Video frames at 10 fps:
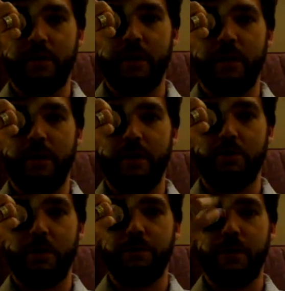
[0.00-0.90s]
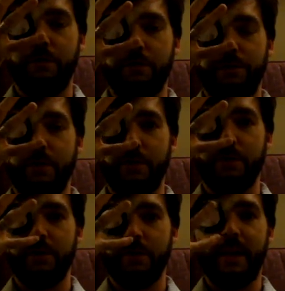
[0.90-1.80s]
in and it sort of
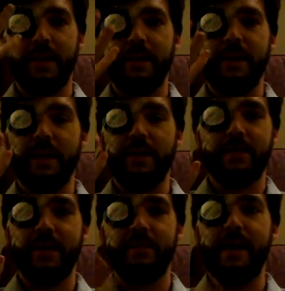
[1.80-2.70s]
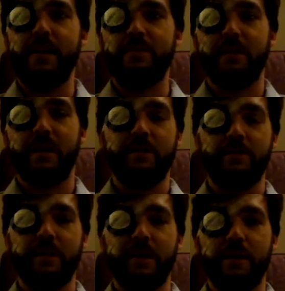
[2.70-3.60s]
unfolds. And I guess they attach it.
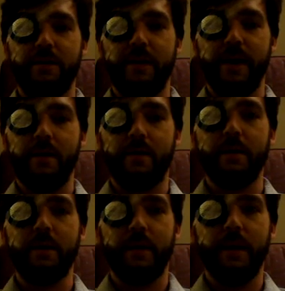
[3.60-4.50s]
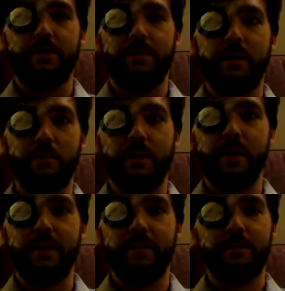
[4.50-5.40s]
Honestly, I don't know how it's in
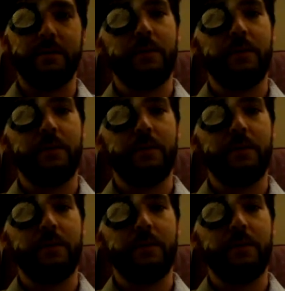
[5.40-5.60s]
place.